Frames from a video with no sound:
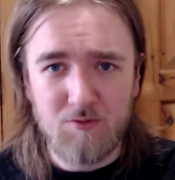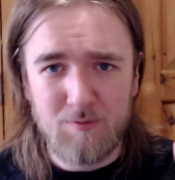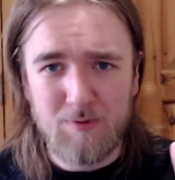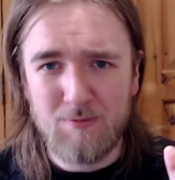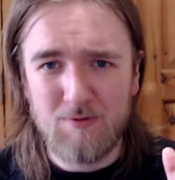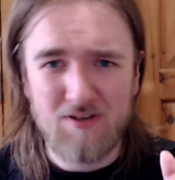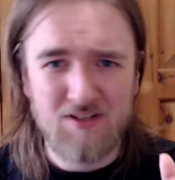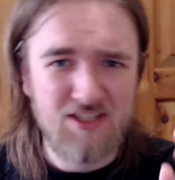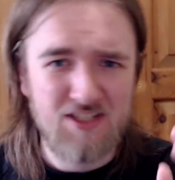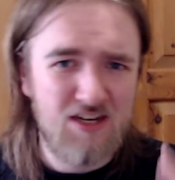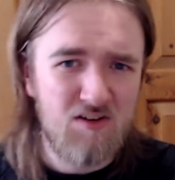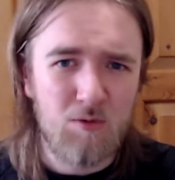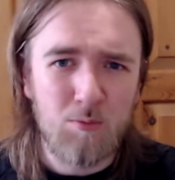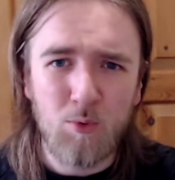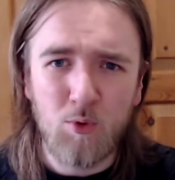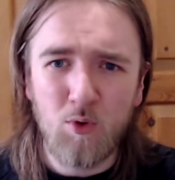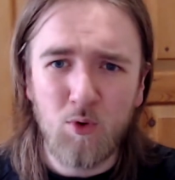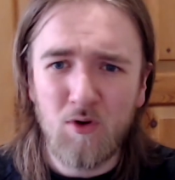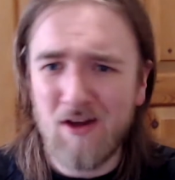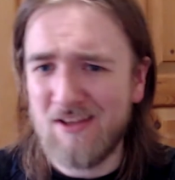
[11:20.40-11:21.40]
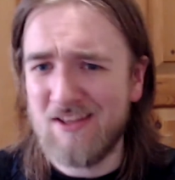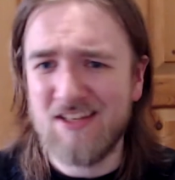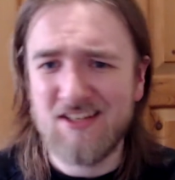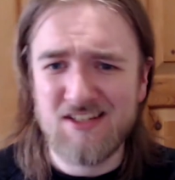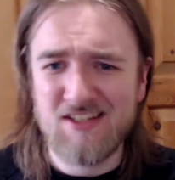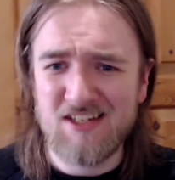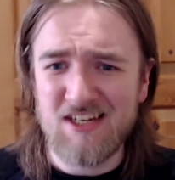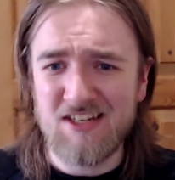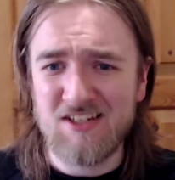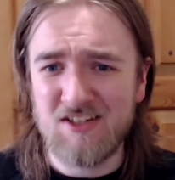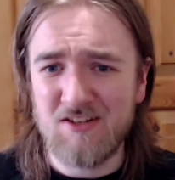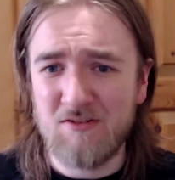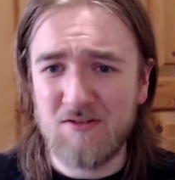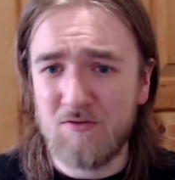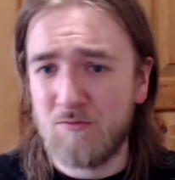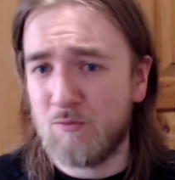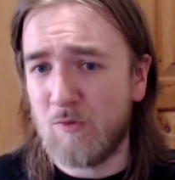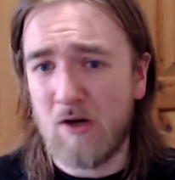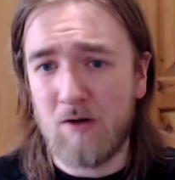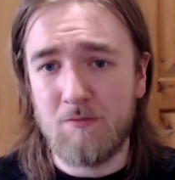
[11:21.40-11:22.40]
Sarah Moore, and this season,
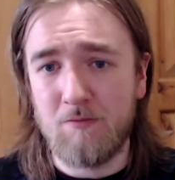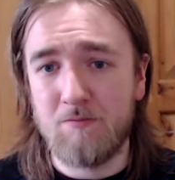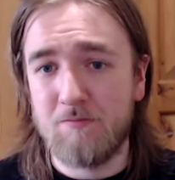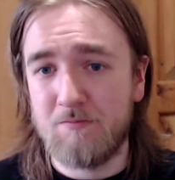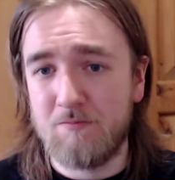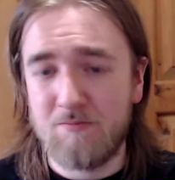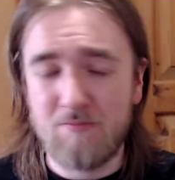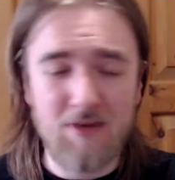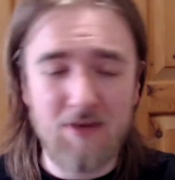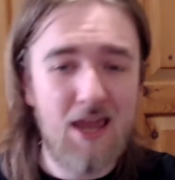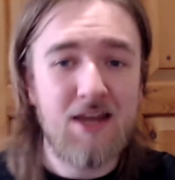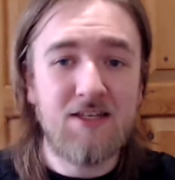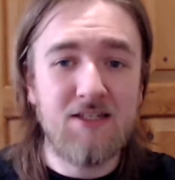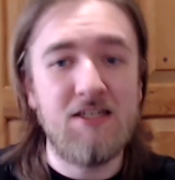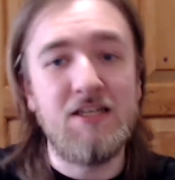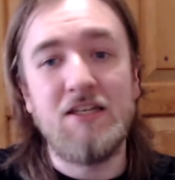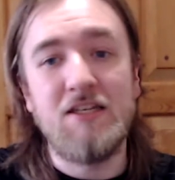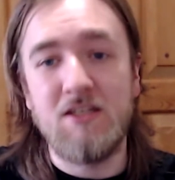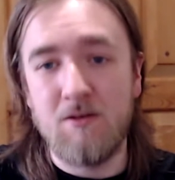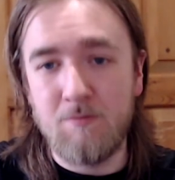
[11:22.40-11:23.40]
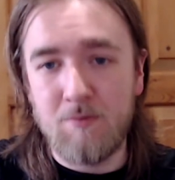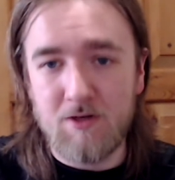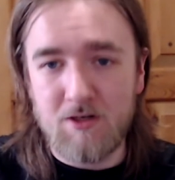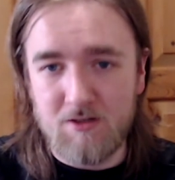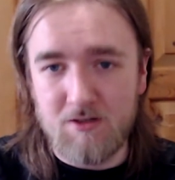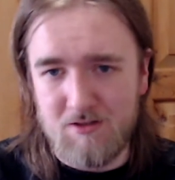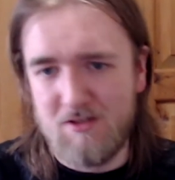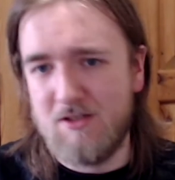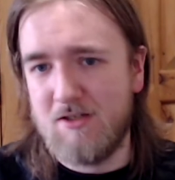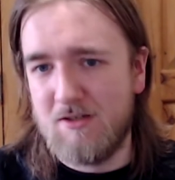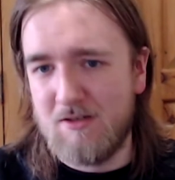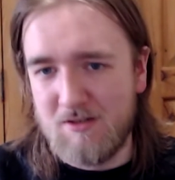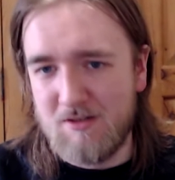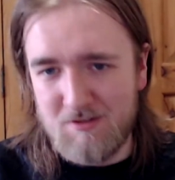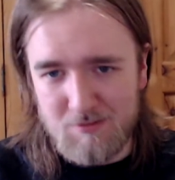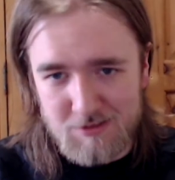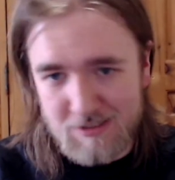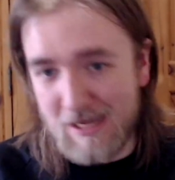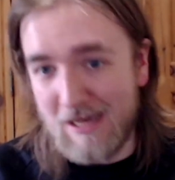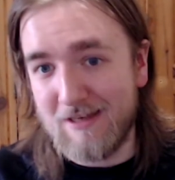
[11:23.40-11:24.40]
well, next season, because
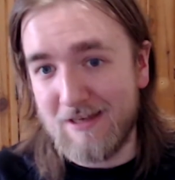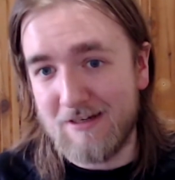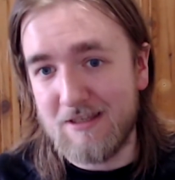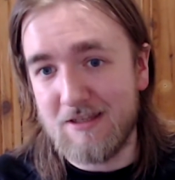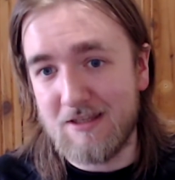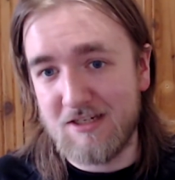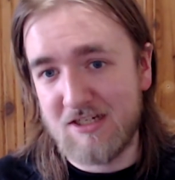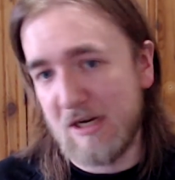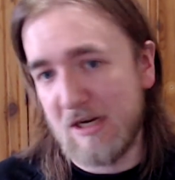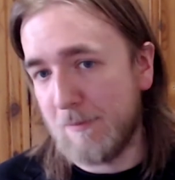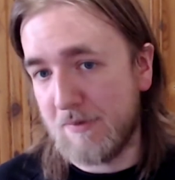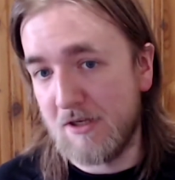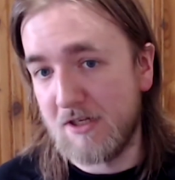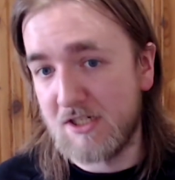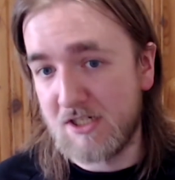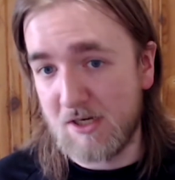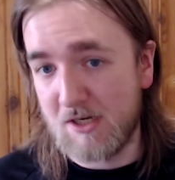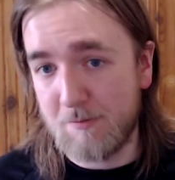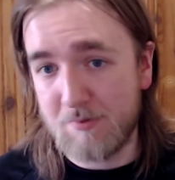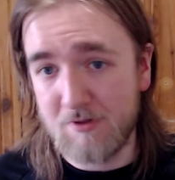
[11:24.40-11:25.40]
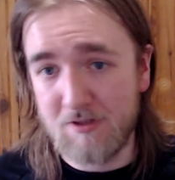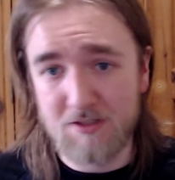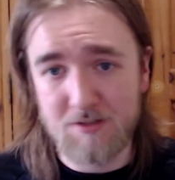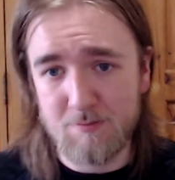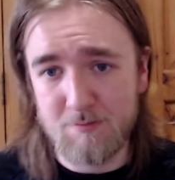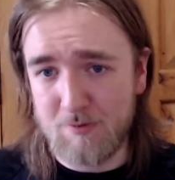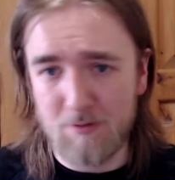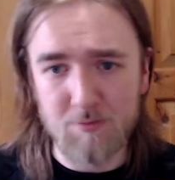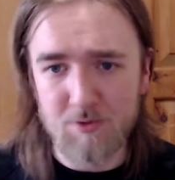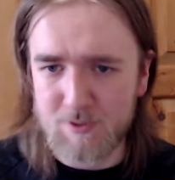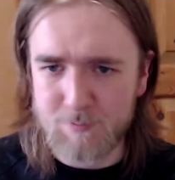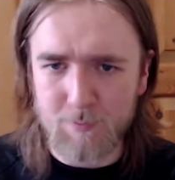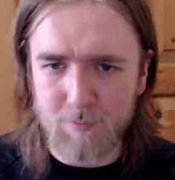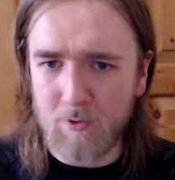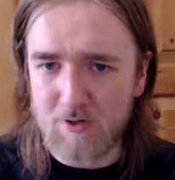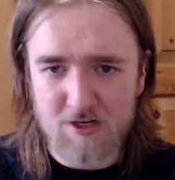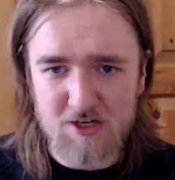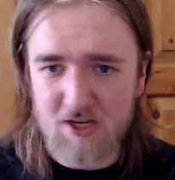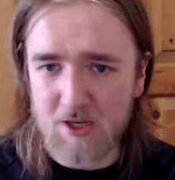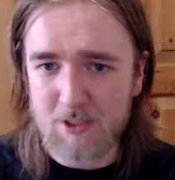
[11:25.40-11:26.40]
sadly the championship has been
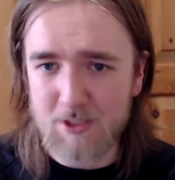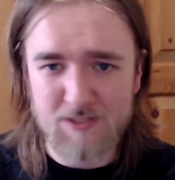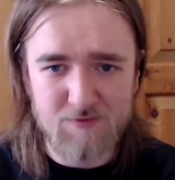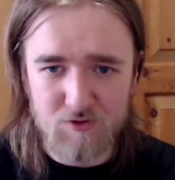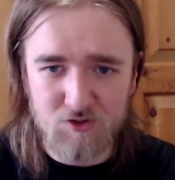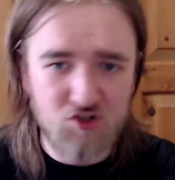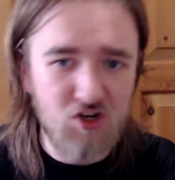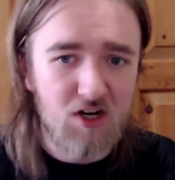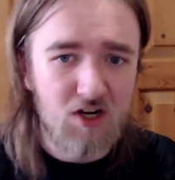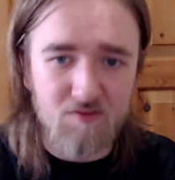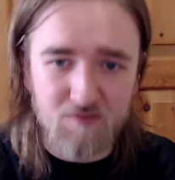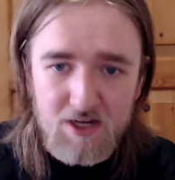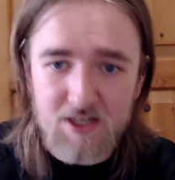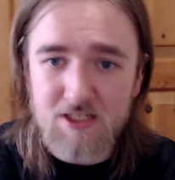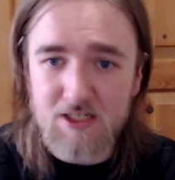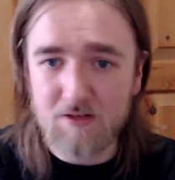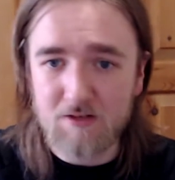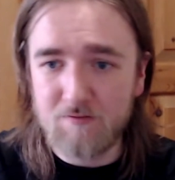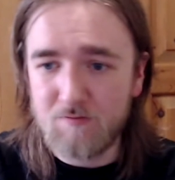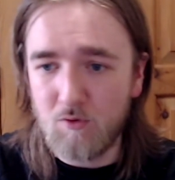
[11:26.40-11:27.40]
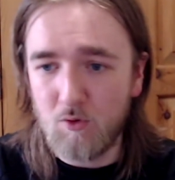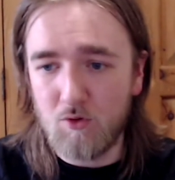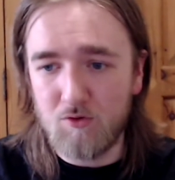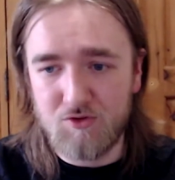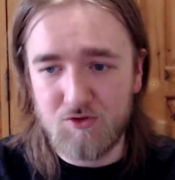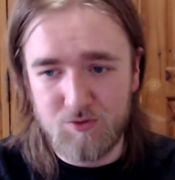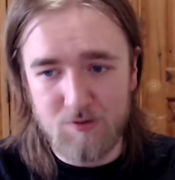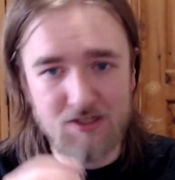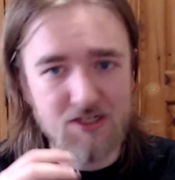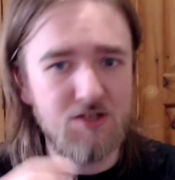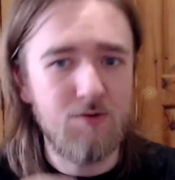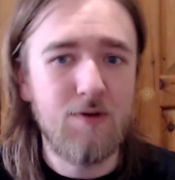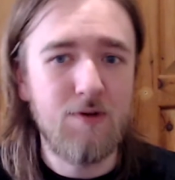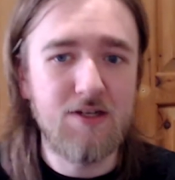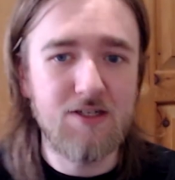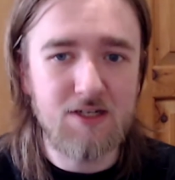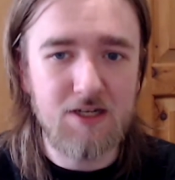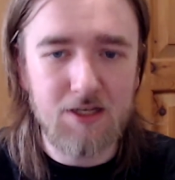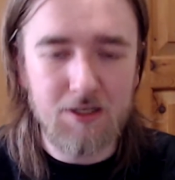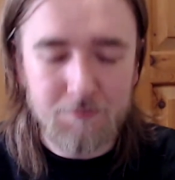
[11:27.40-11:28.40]
postponed in terms of on-track racing for
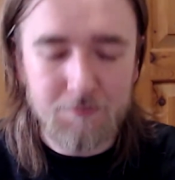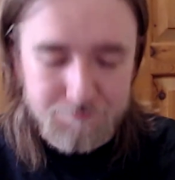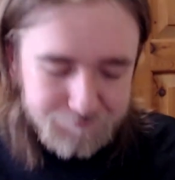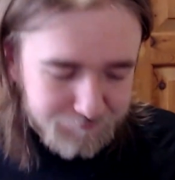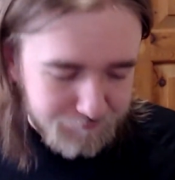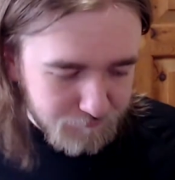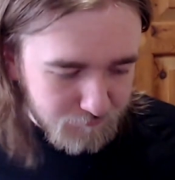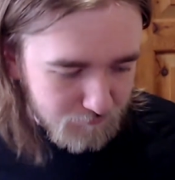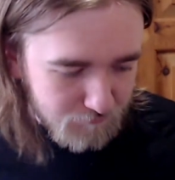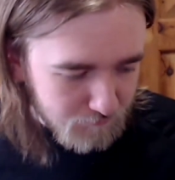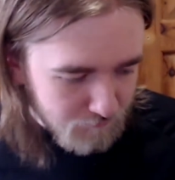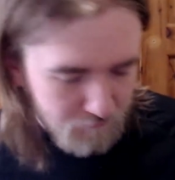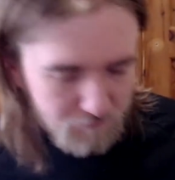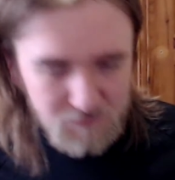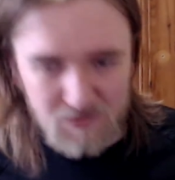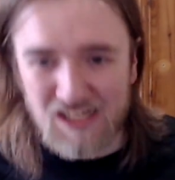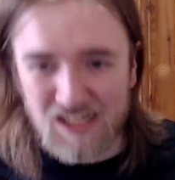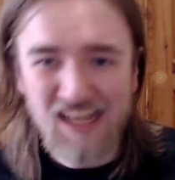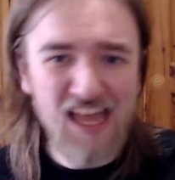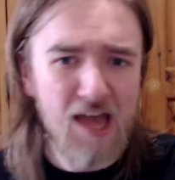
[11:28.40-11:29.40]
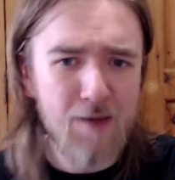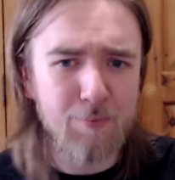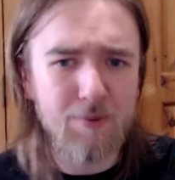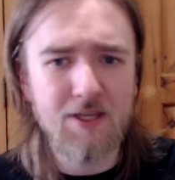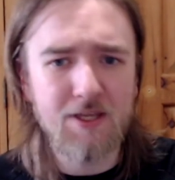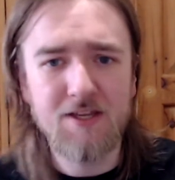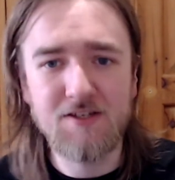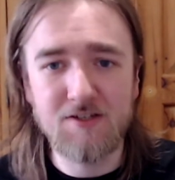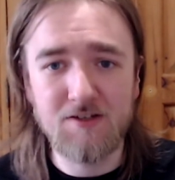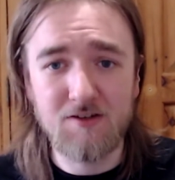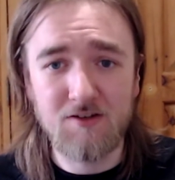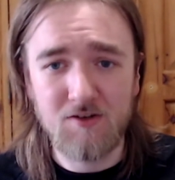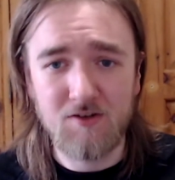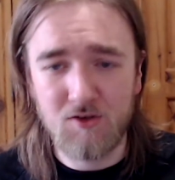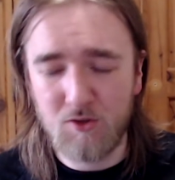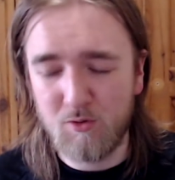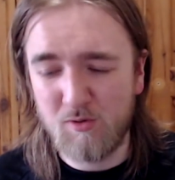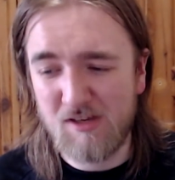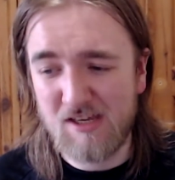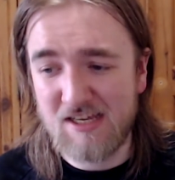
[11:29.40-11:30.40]
2020, Abby Eaton,
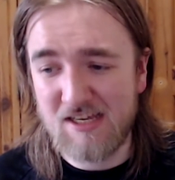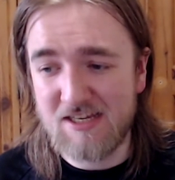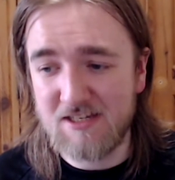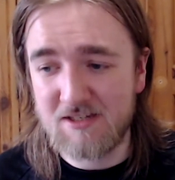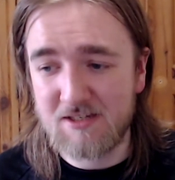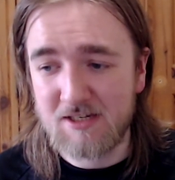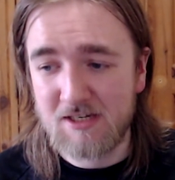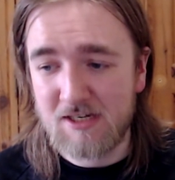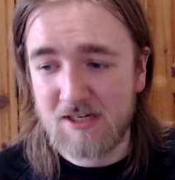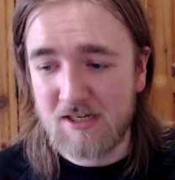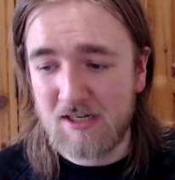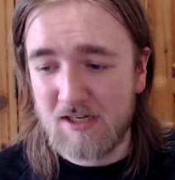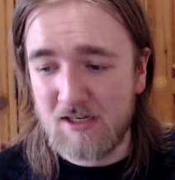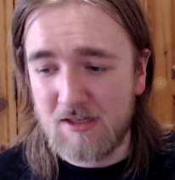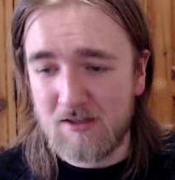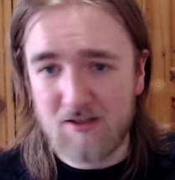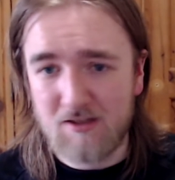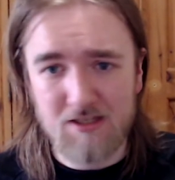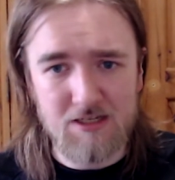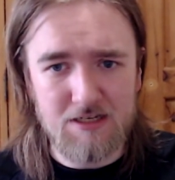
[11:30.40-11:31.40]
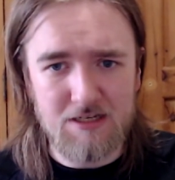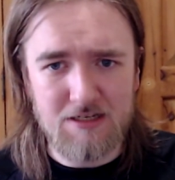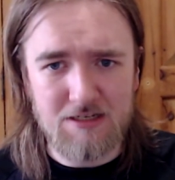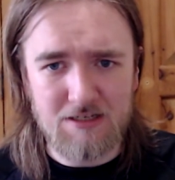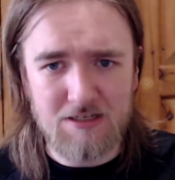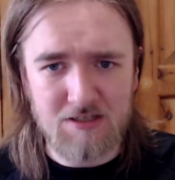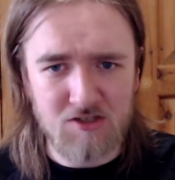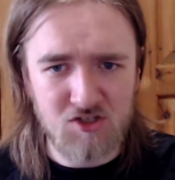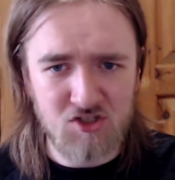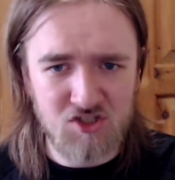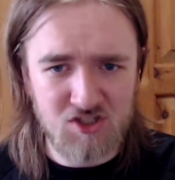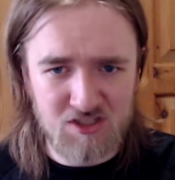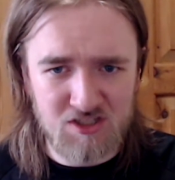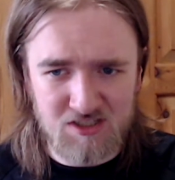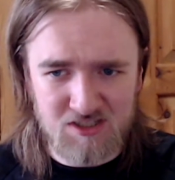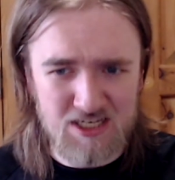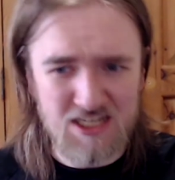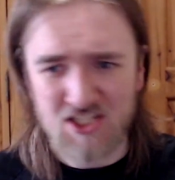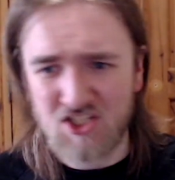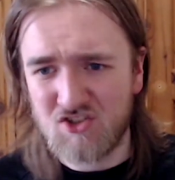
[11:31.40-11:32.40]
who is the
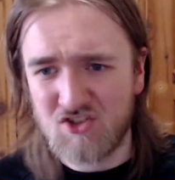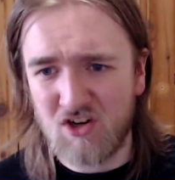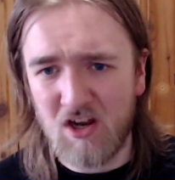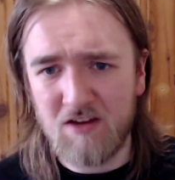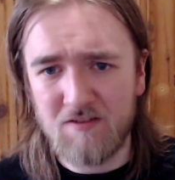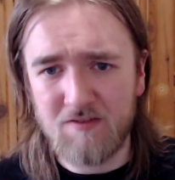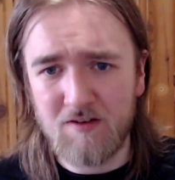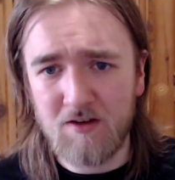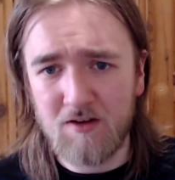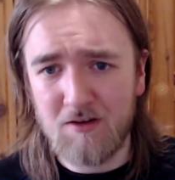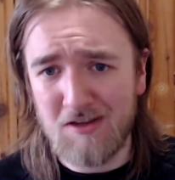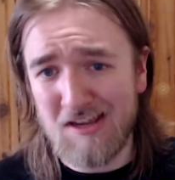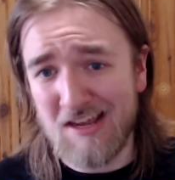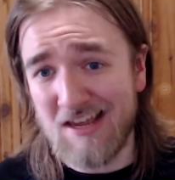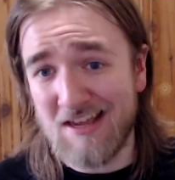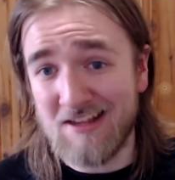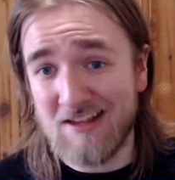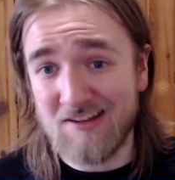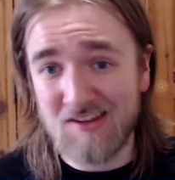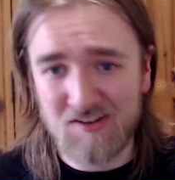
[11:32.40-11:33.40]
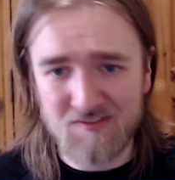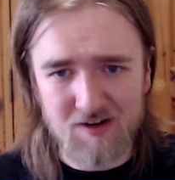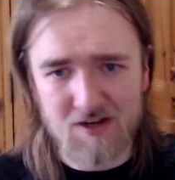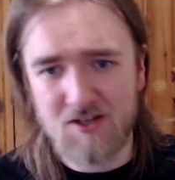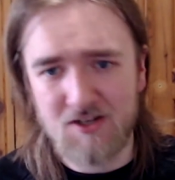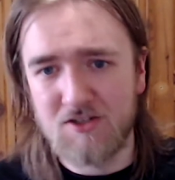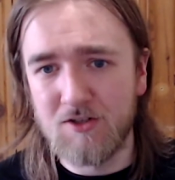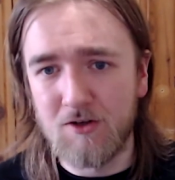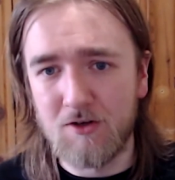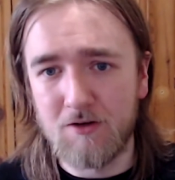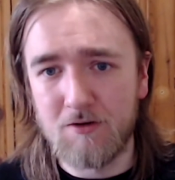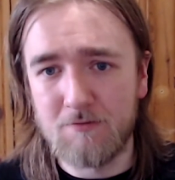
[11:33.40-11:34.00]
test driver in the Grand Tour.